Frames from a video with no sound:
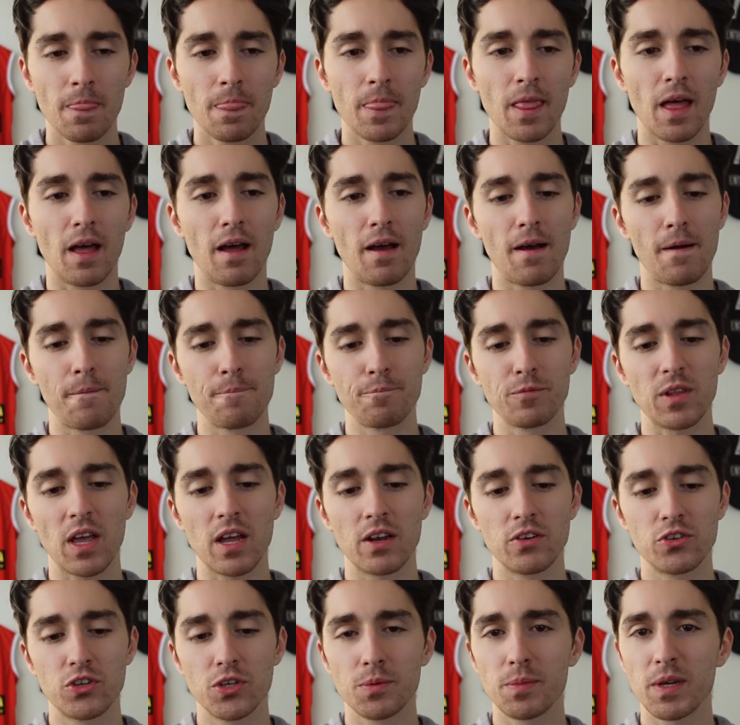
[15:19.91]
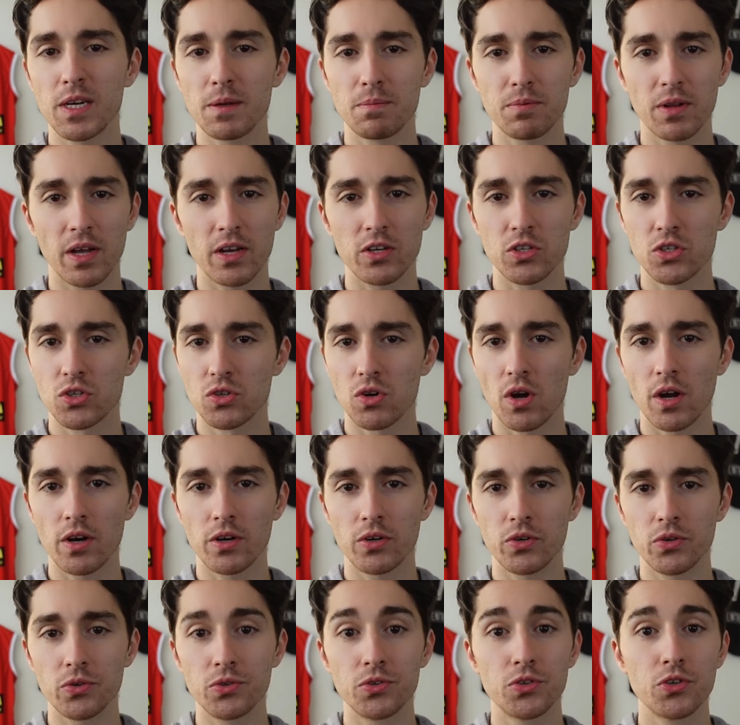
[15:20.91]
and too many players try to
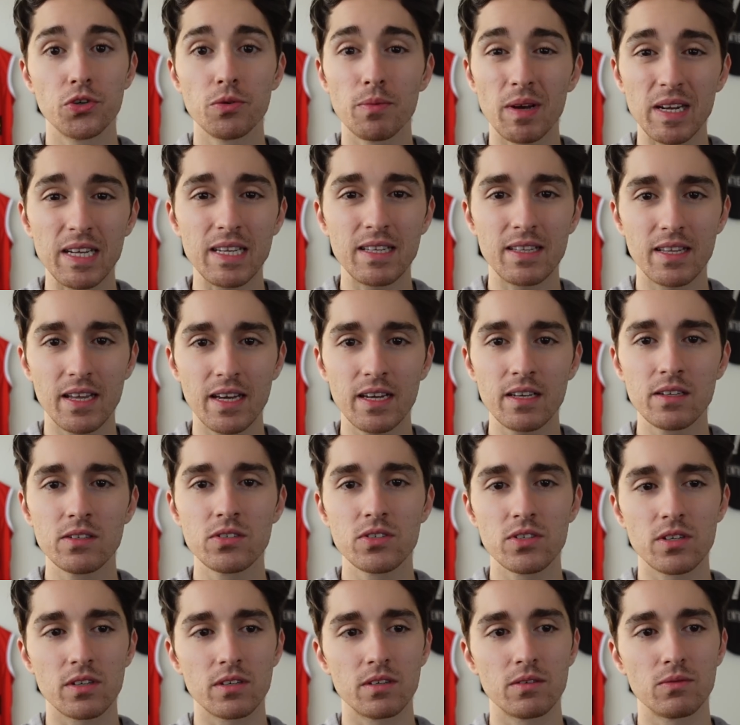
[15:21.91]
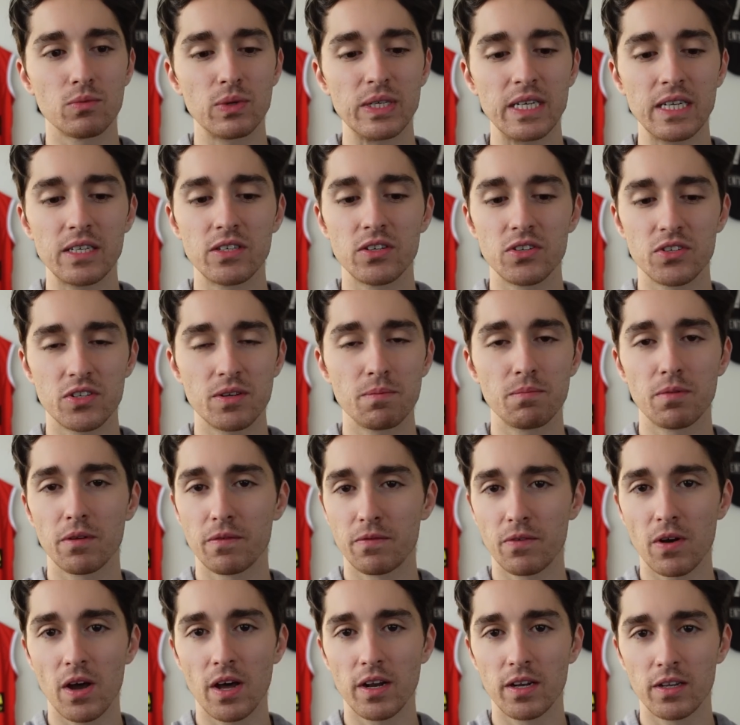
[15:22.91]
do too many things, and we need to
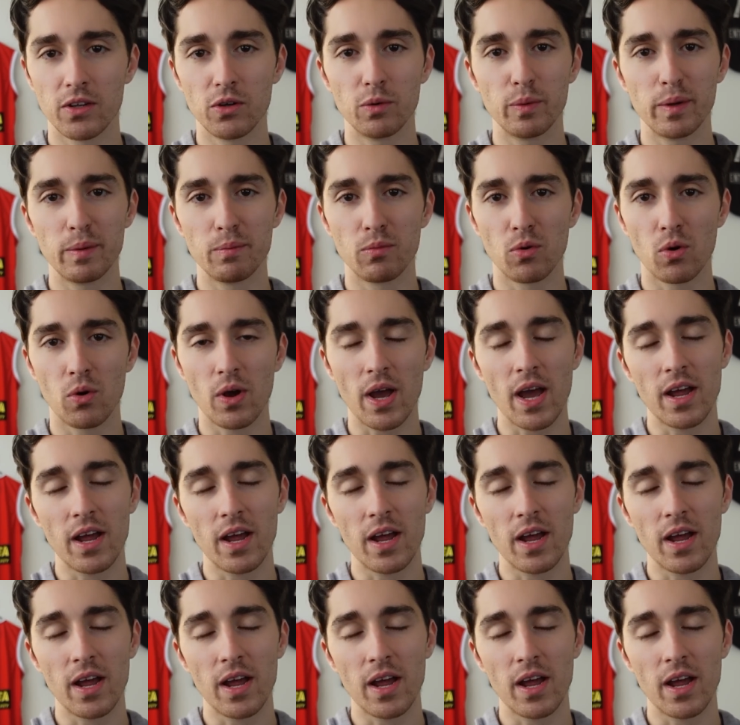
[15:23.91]
simplify it a little bit more.